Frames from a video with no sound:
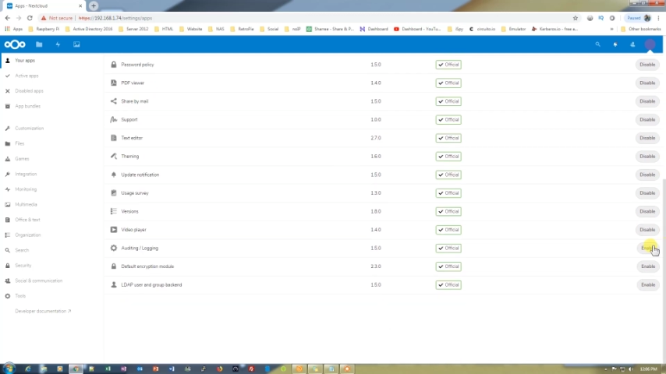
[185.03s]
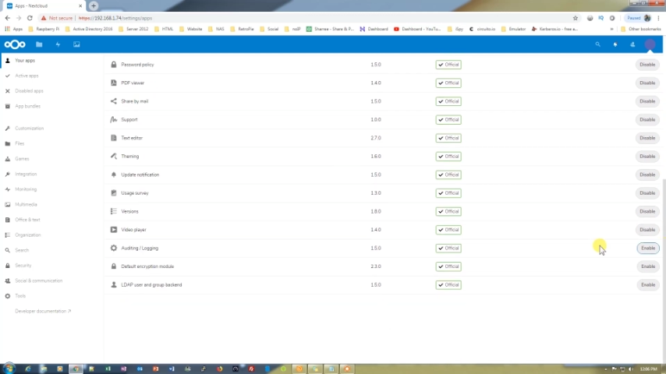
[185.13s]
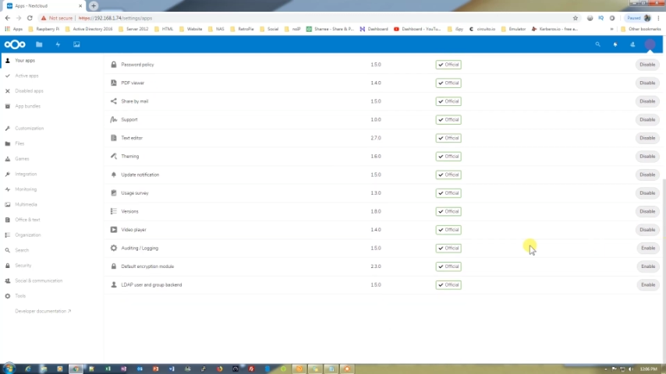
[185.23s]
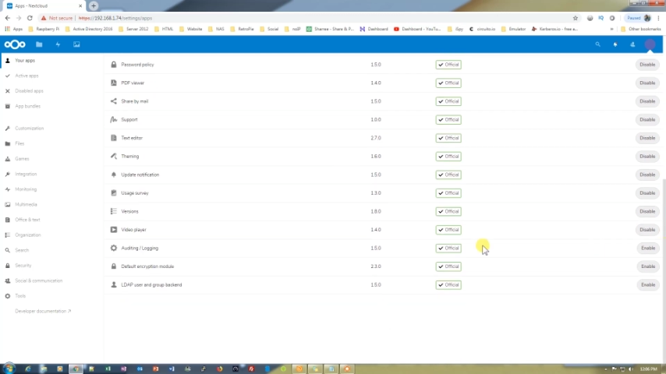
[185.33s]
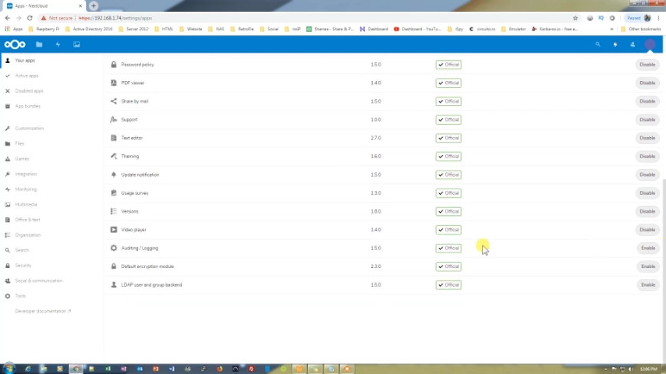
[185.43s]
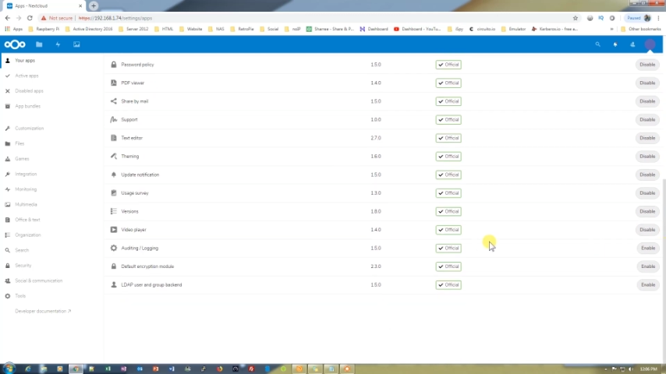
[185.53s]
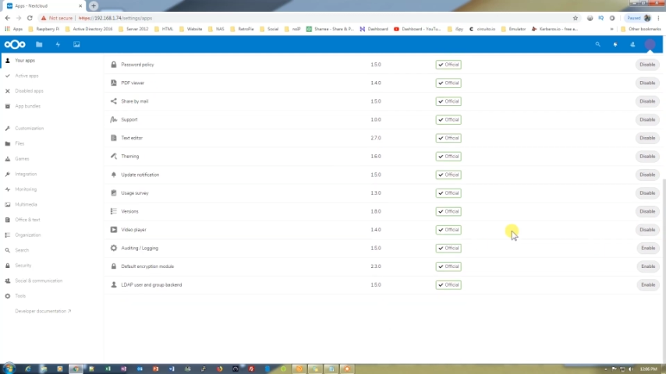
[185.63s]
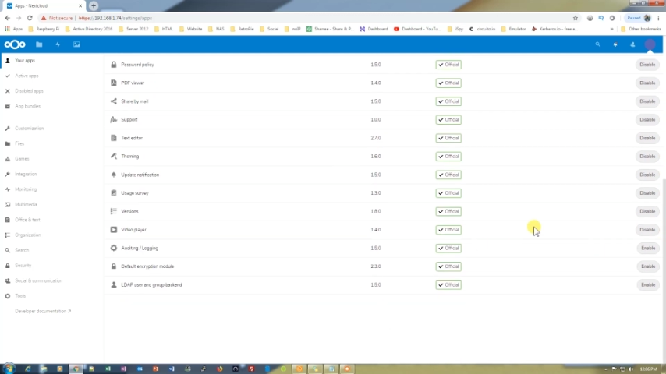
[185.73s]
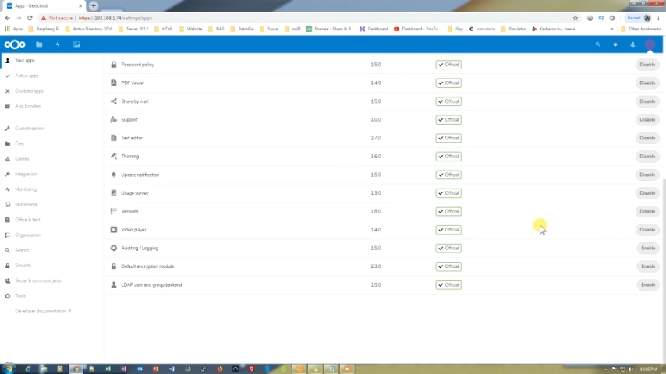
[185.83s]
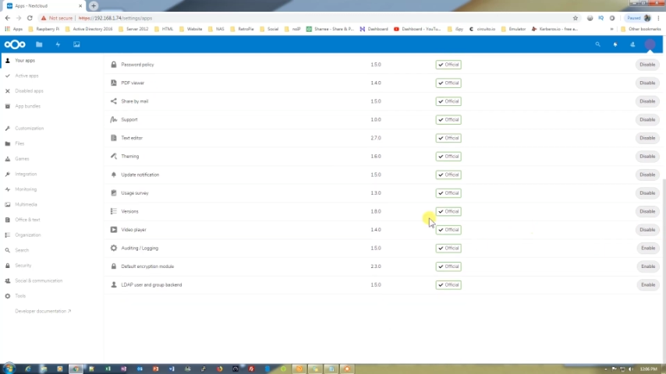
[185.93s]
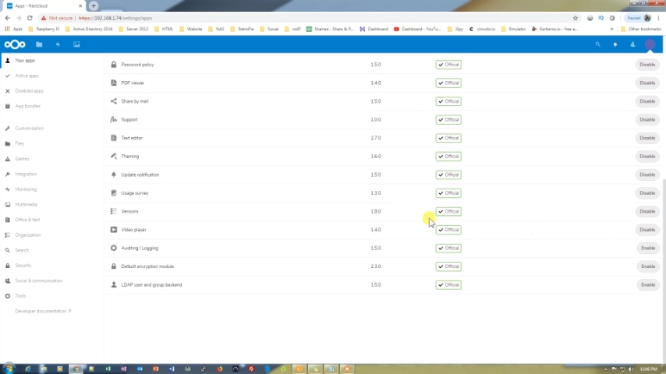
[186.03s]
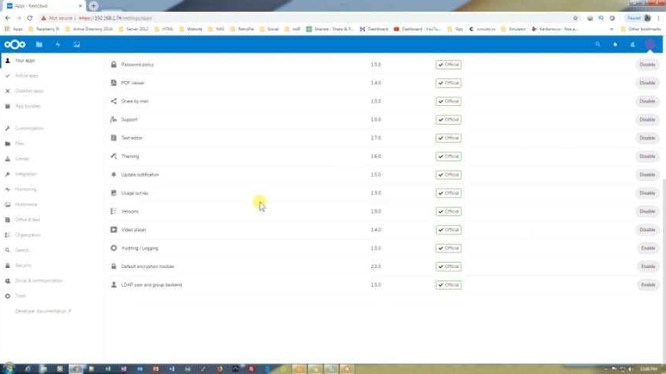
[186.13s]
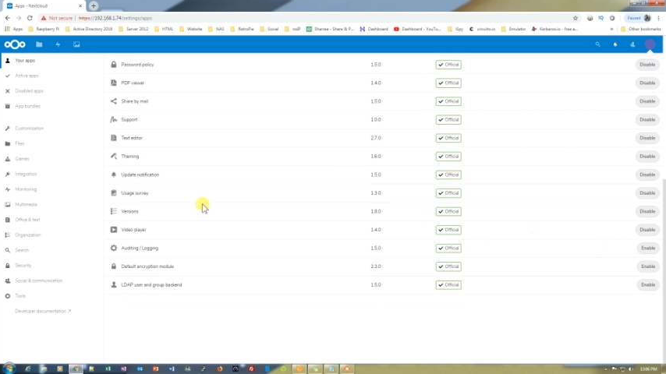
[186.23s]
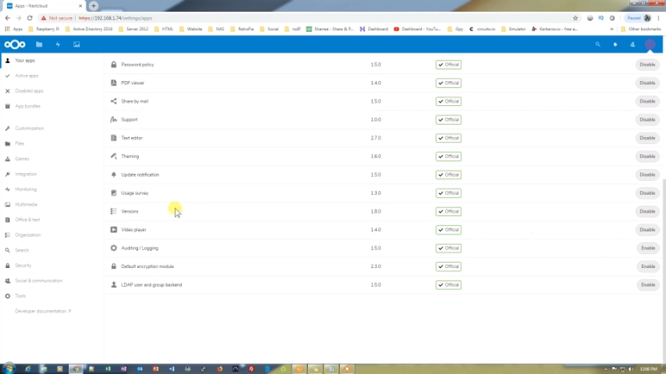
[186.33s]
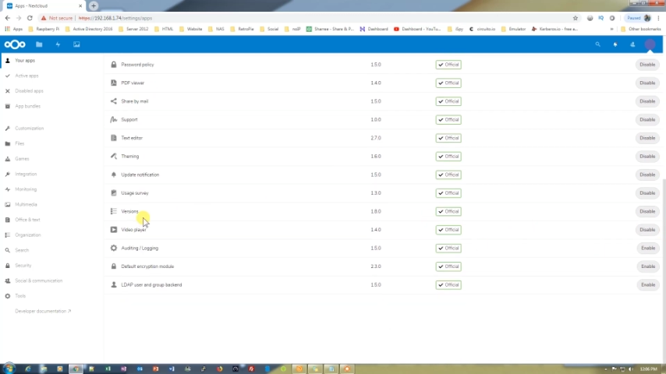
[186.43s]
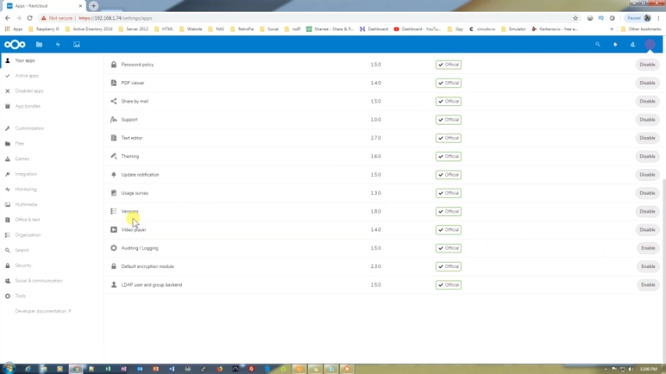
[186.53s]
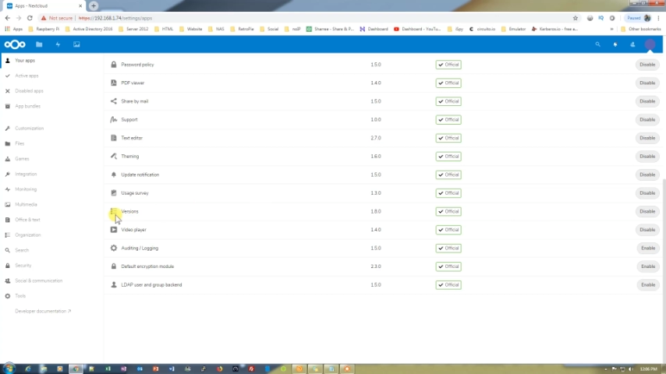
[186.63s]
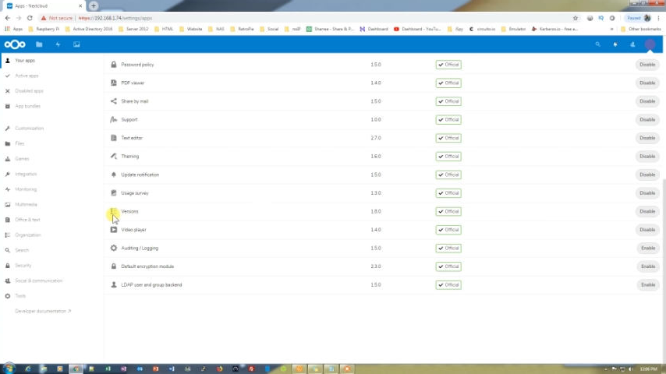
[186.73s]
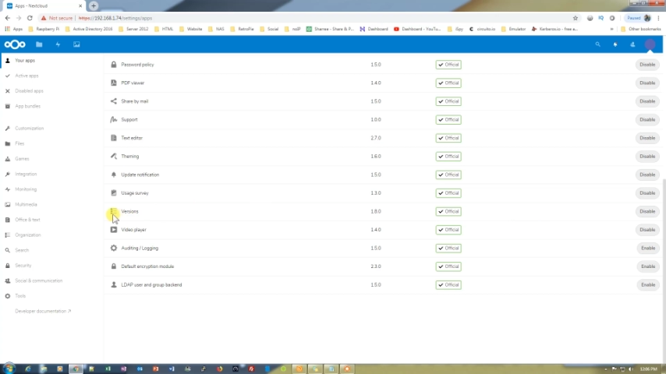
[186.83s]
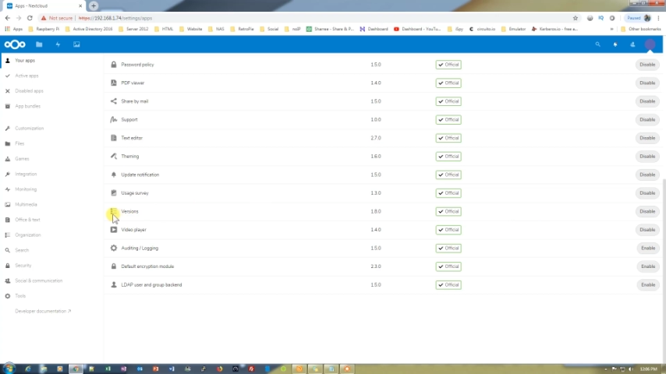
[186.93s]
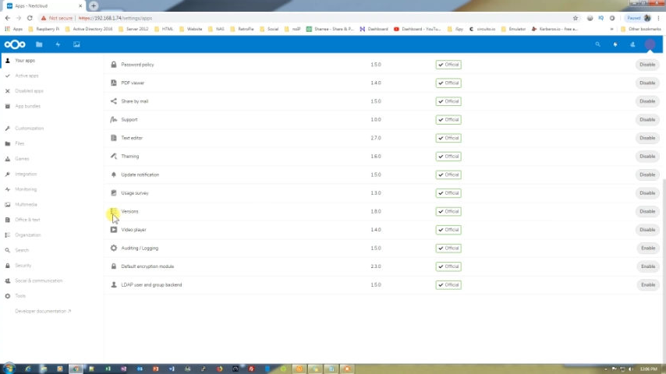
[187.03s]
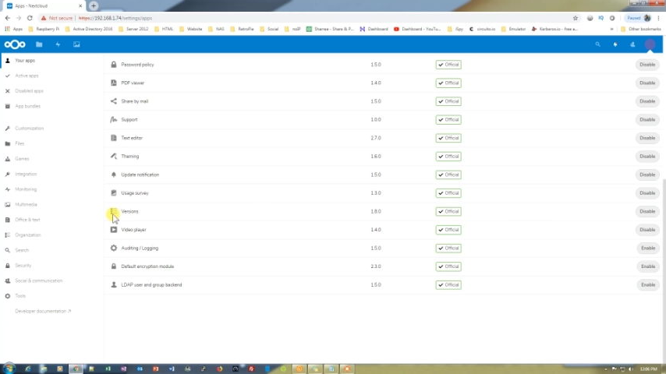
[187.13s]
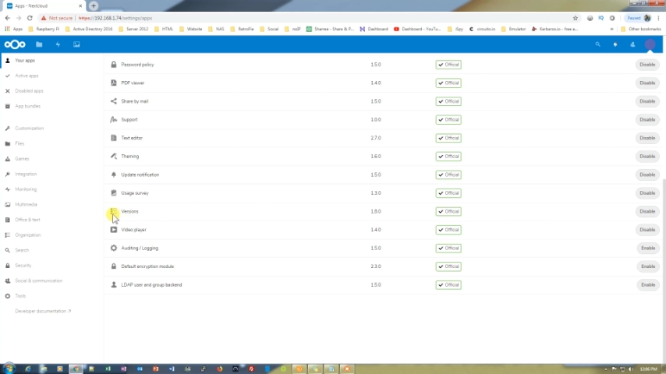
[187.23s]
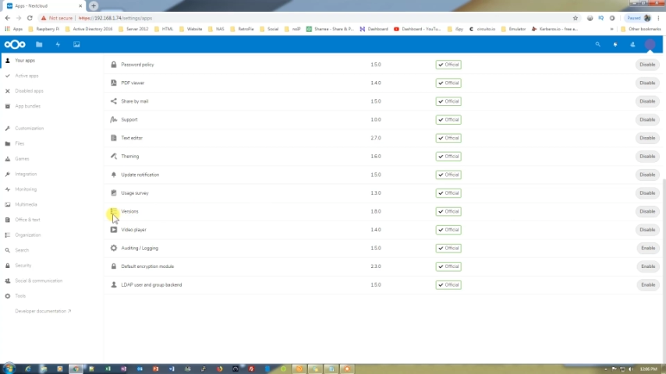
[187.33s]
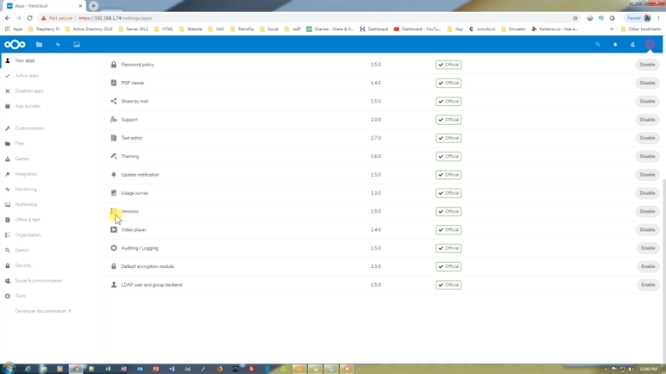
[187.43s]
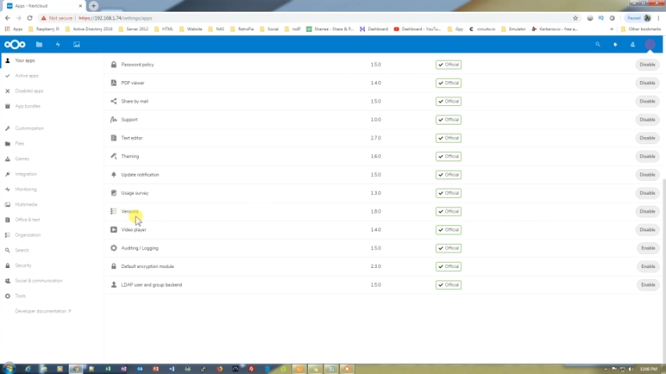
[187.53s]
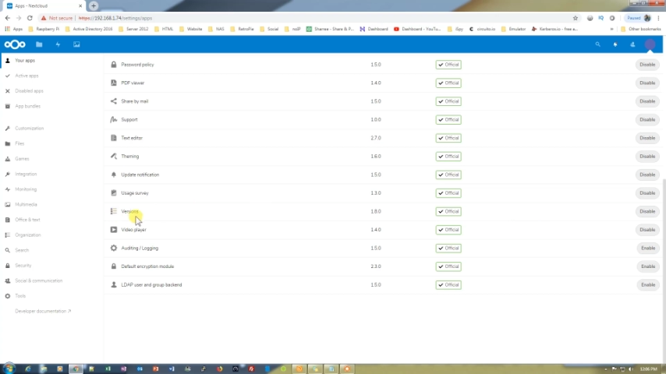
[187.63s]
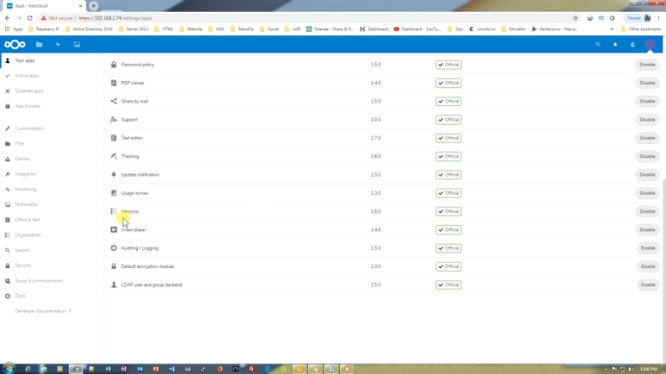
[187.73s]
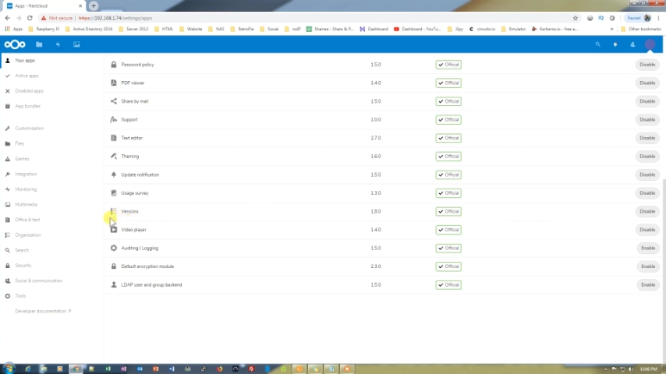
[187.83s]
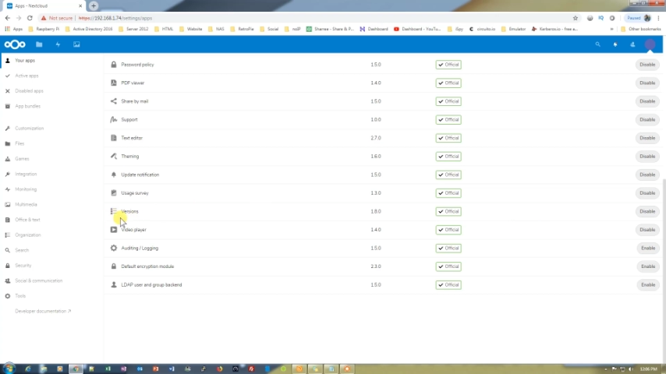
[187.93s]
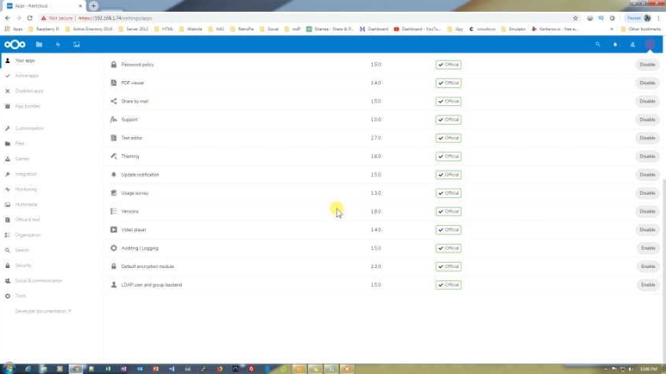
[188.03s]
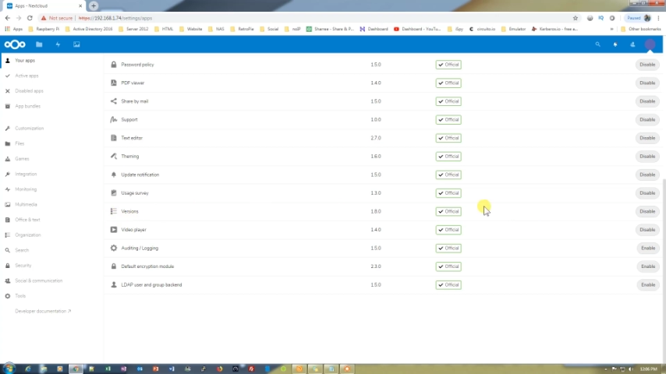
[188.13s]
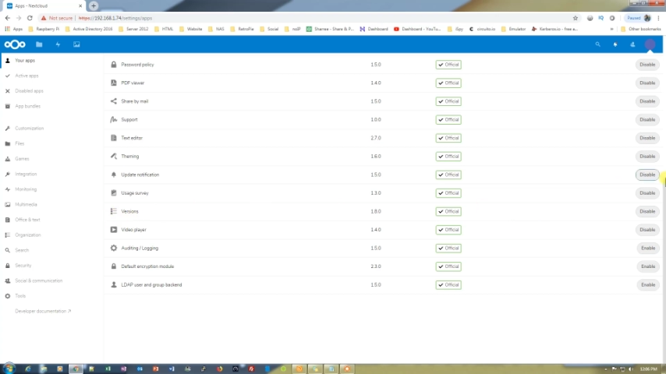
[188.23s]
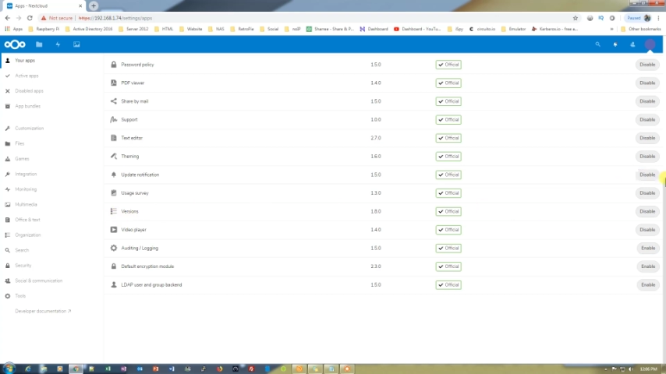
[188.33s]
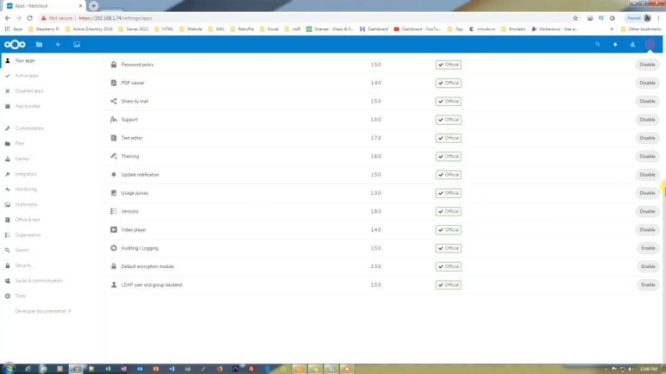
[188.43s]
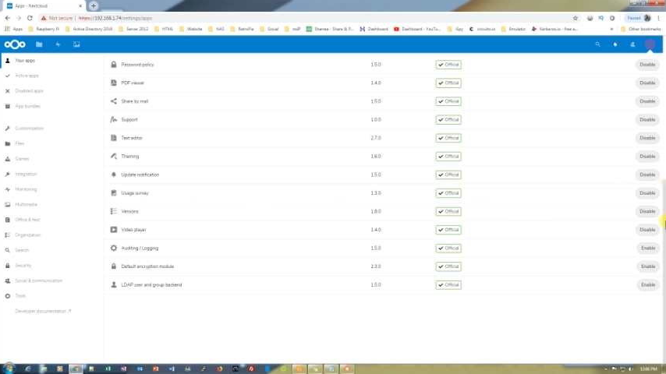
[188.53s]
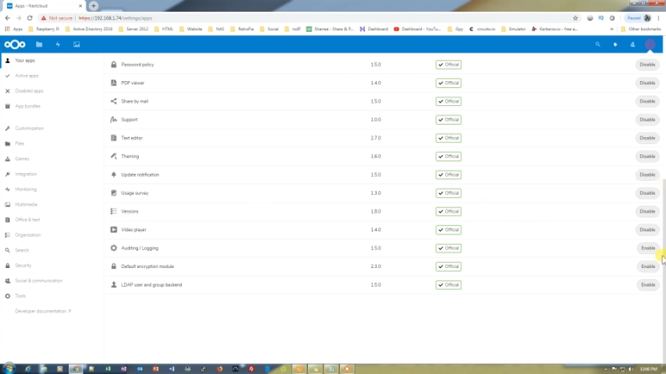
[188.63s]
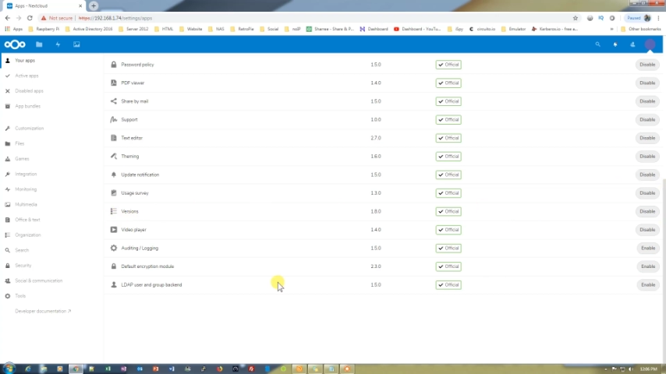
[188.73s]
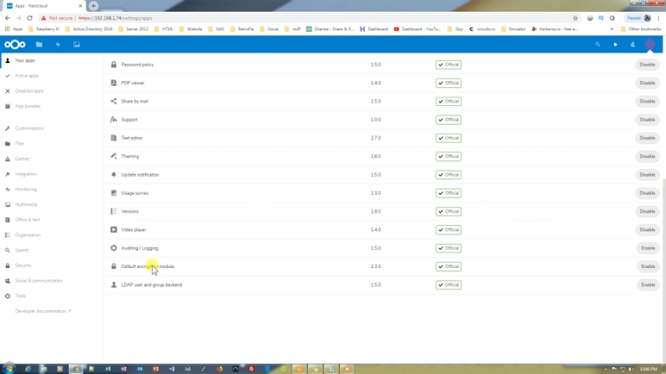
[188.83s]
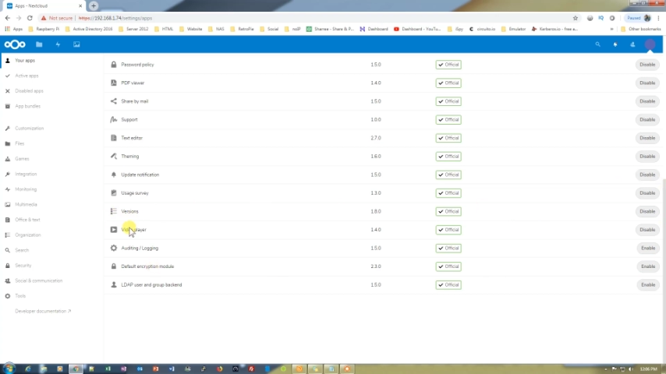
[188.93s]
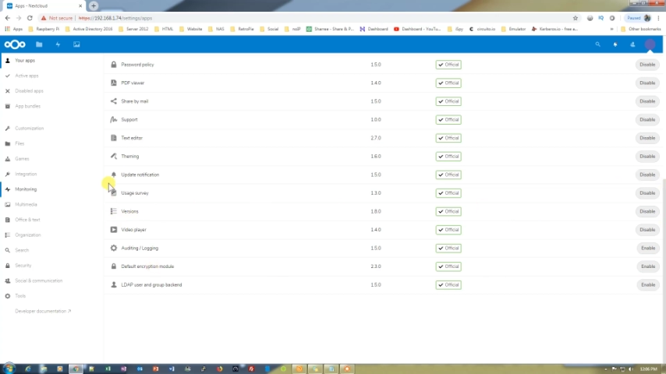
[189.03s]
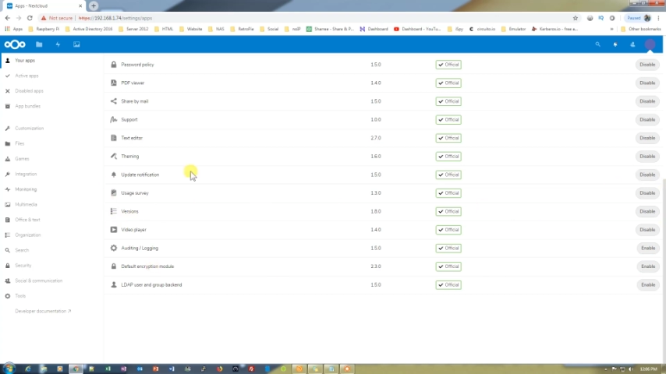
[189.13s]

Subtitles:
[unreadable: no face in view]